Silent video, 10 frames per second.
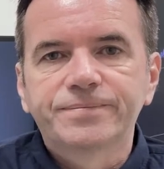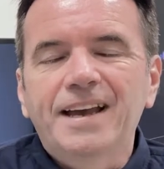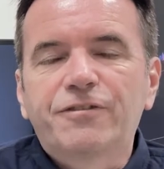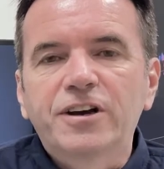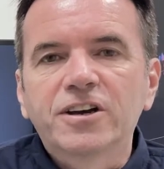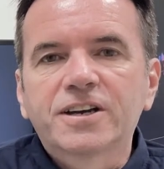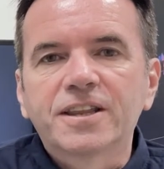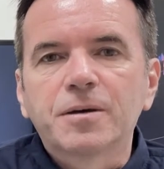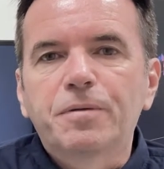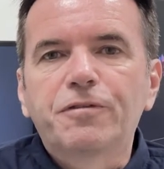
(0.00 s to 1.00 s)
If we look at
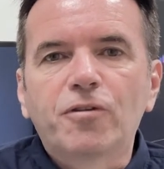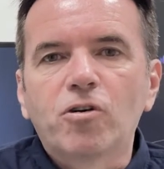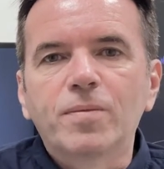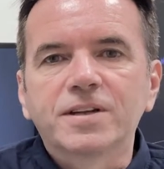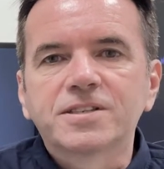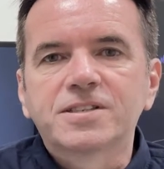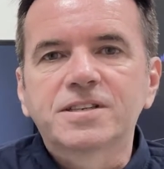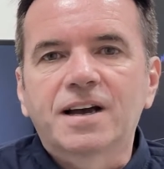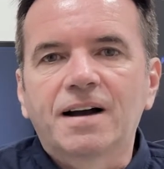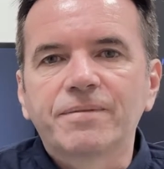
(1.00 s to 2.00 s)
the
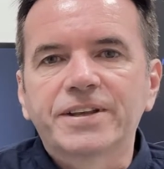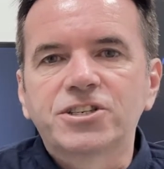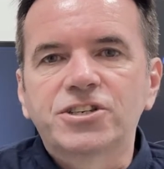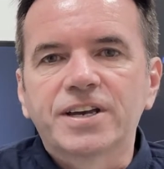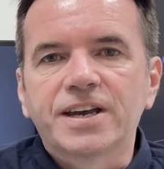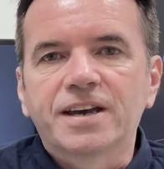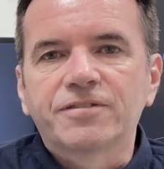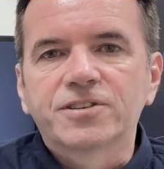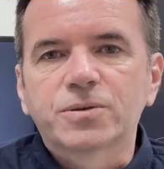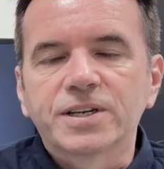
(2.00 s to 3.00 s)
performance uh, this year
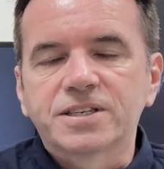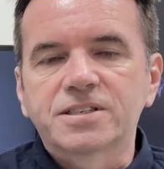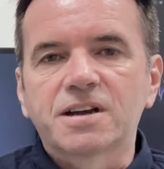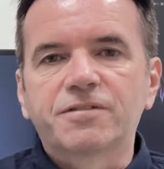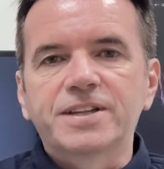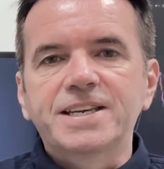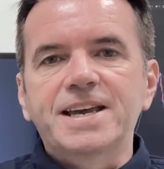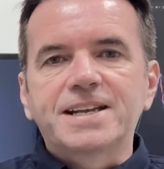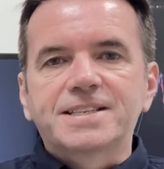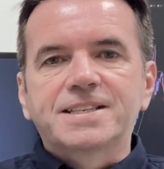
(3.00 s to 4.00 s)
for Twitter, so for the
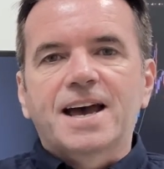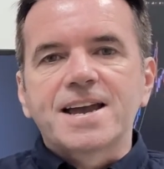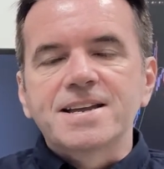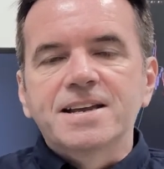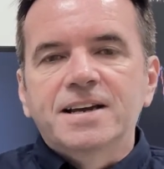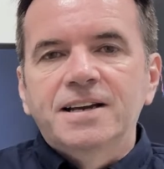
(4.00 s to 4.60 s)
year to date,